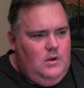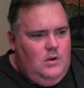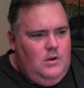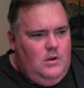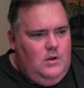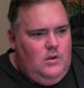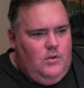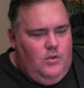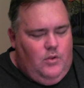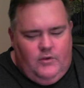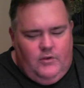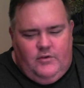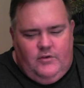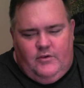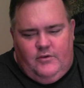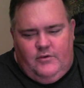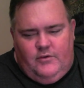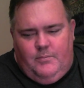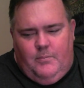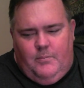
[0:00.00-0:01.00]
This
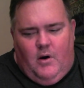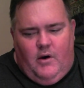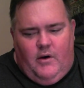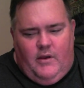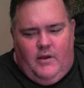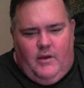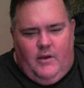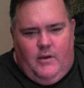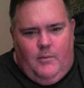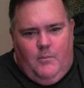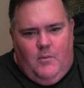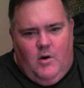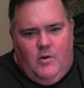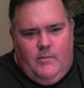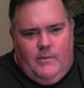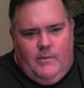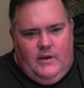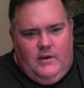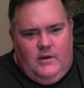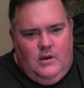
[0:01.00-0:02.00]
is Sparta
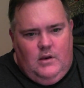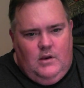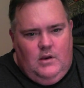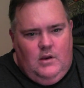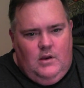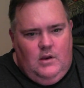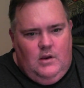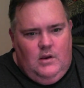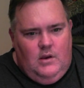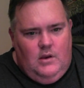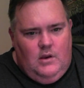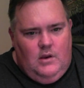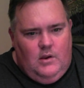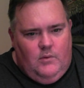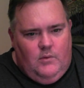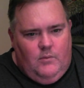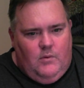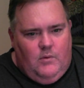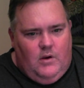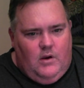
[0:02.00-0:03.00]
moment
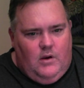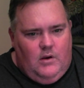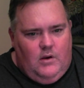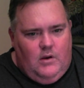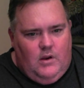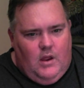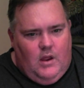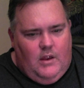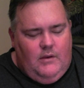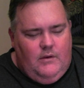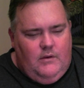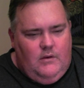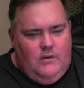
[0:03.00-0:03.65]
where I